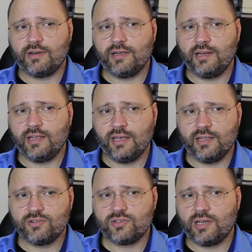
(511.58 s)
fire
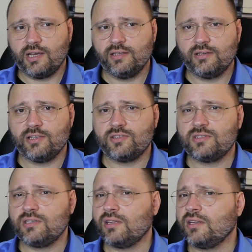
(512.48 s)
against either a
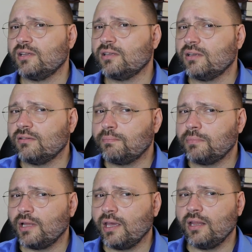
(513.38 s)

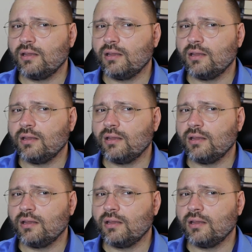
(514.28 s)
Syrian